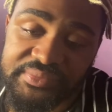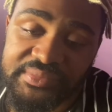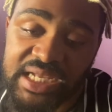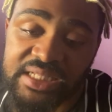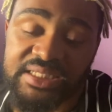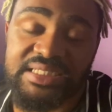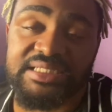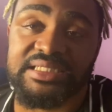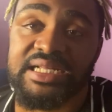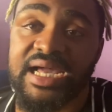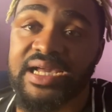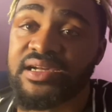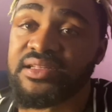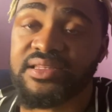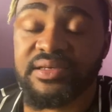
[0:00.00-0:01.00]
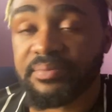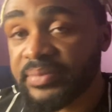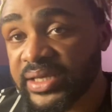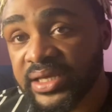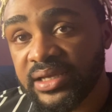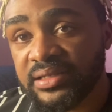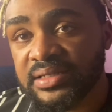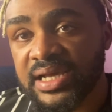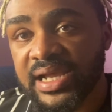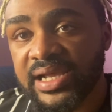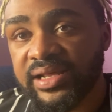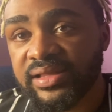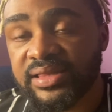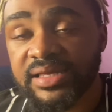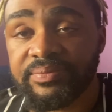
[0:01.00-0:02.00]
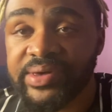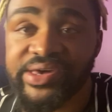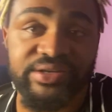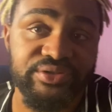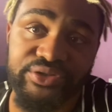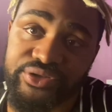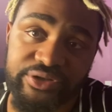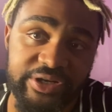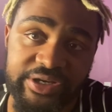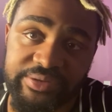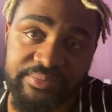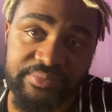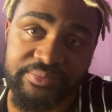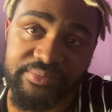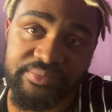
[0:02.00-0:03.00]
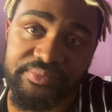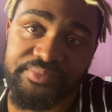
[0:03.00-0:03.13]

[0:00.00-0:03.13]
At least not anything big, not anything mainstream.